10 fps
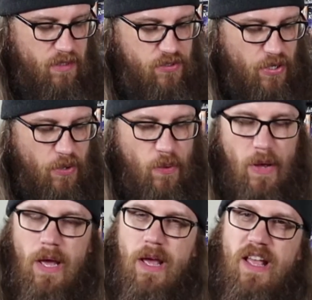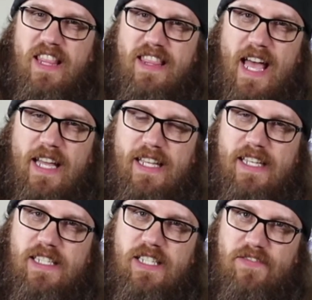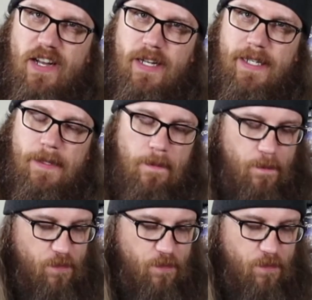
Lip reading: So that is fine.